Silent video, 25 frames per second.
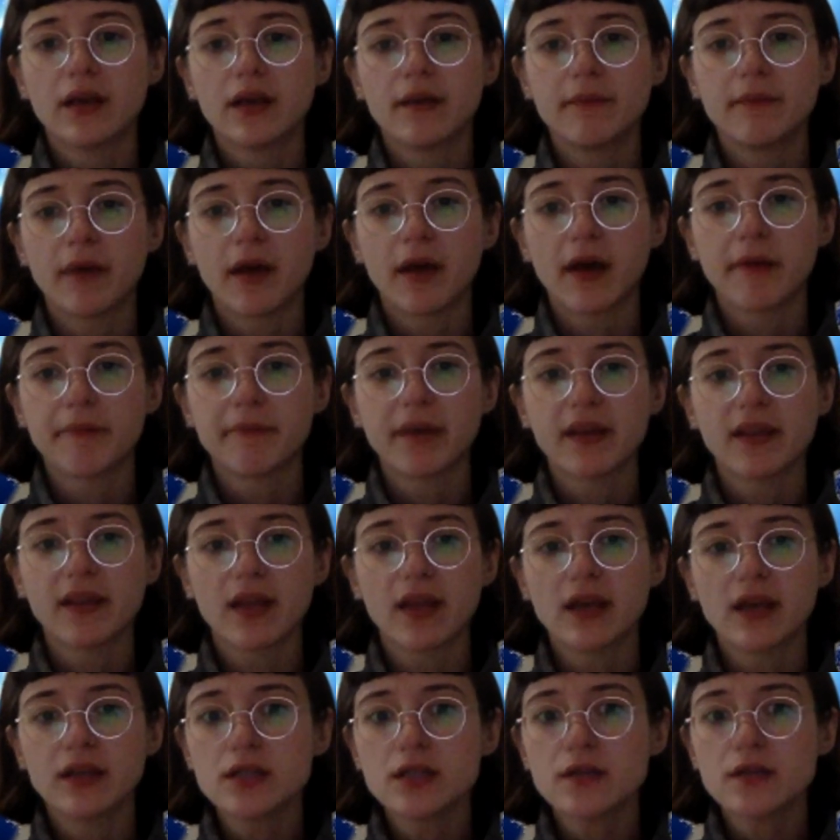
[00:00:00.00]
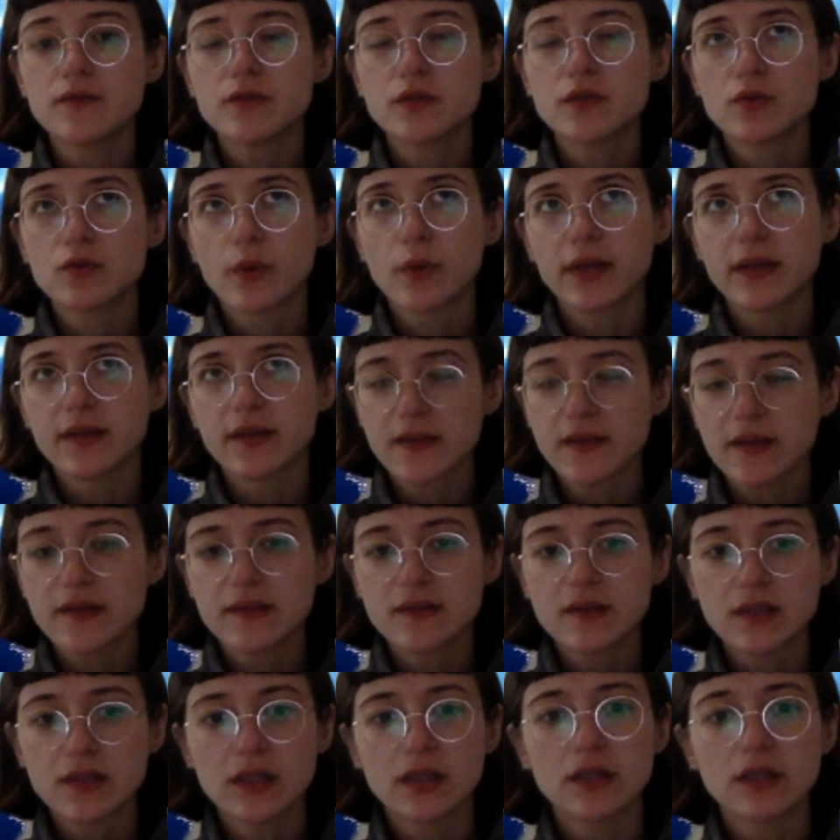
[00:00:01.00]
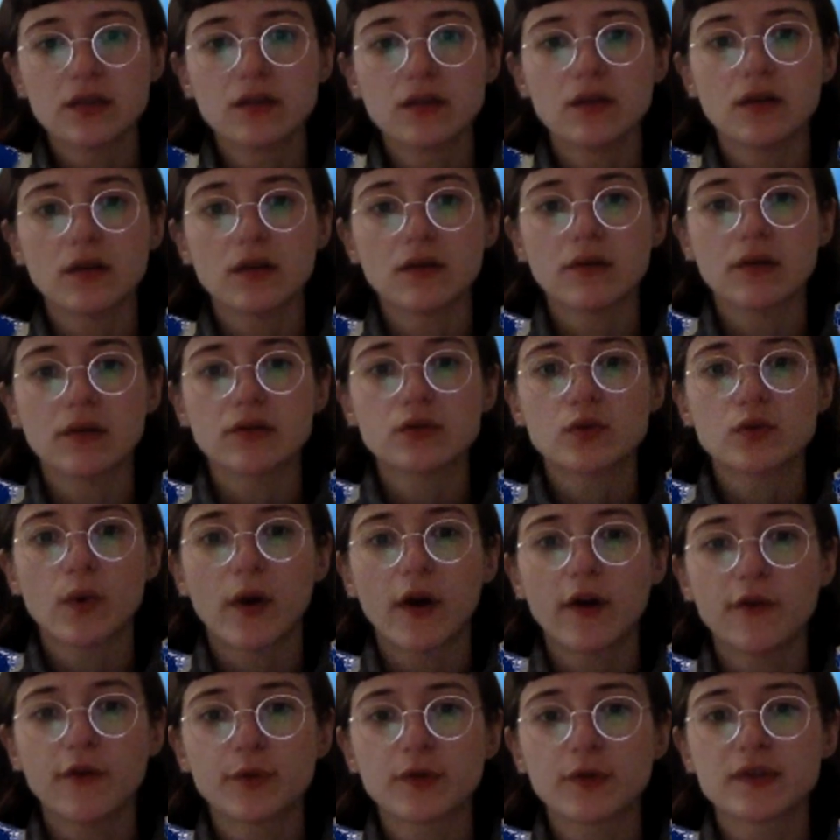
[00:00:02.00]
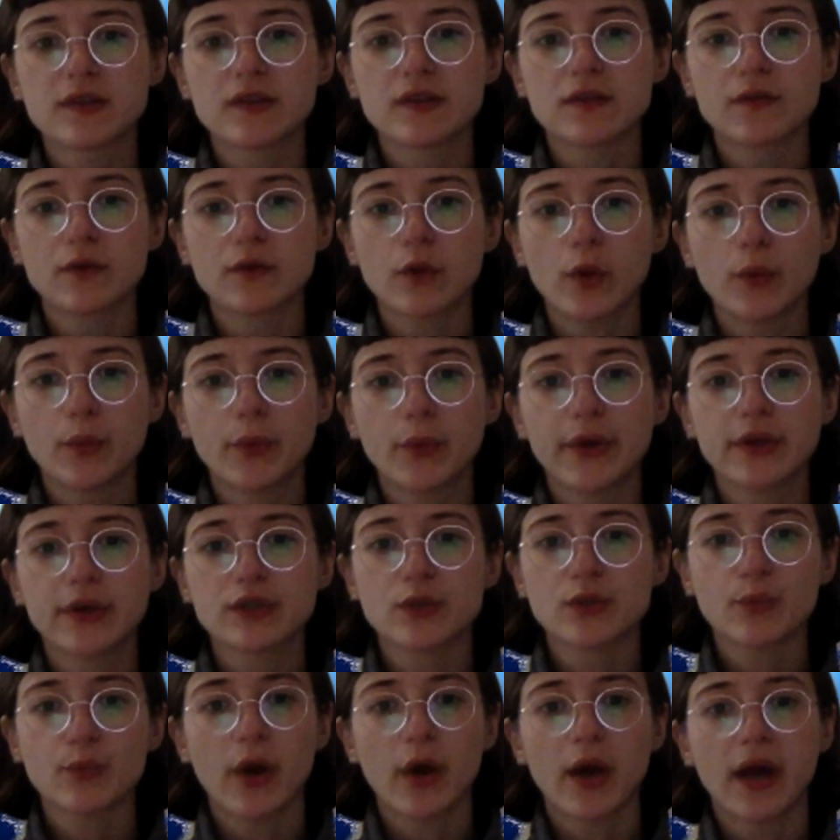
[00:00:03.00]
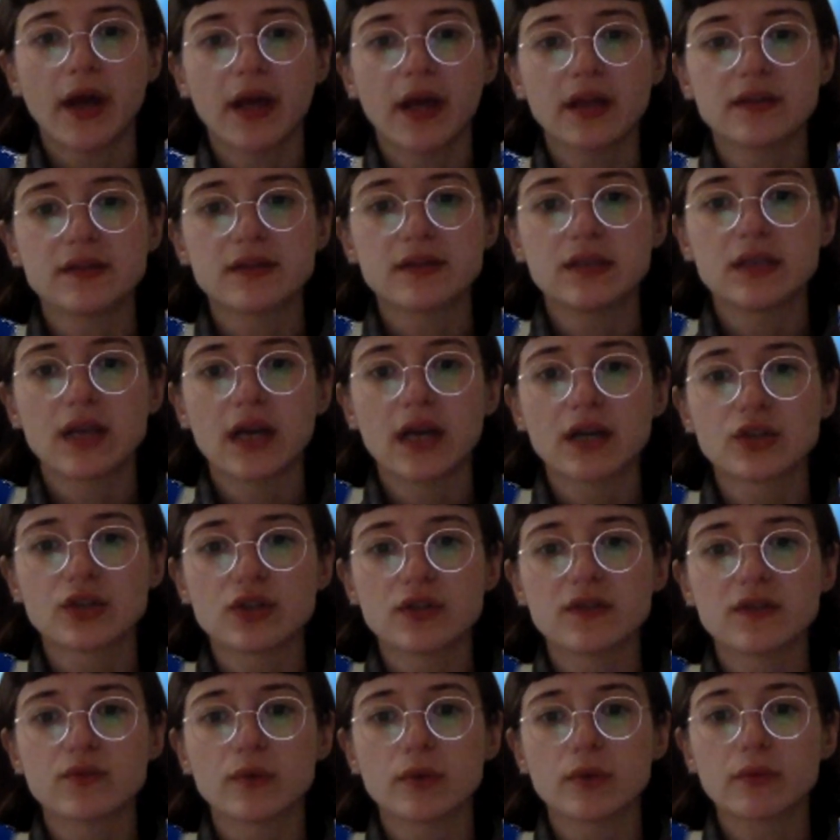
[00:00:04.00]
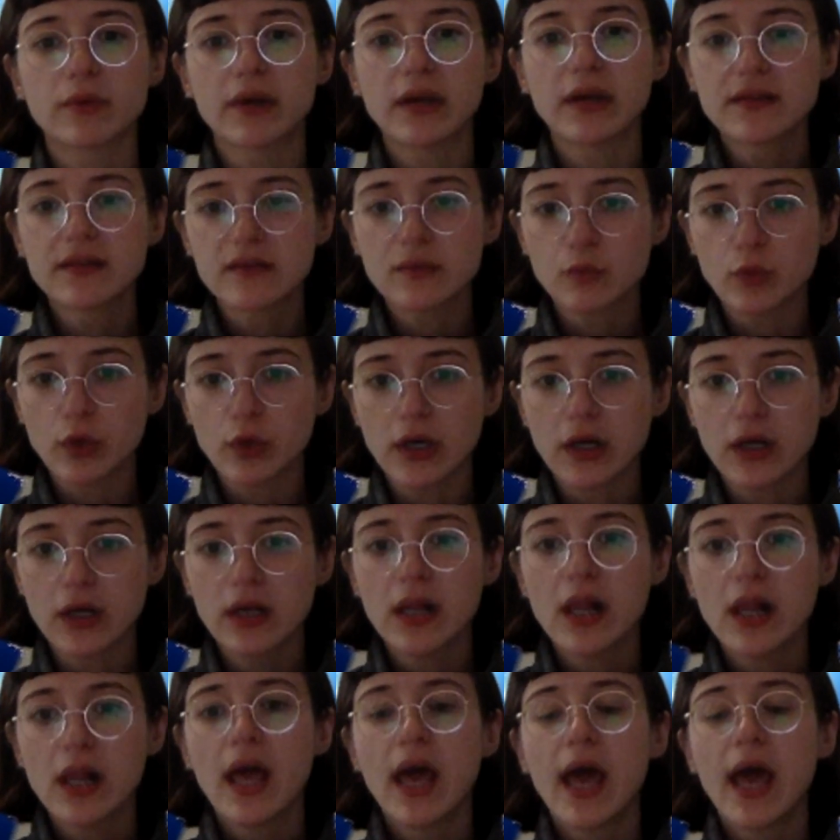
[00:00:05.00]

By the end of 2016, around 12% of global enterprise detections were ransomware.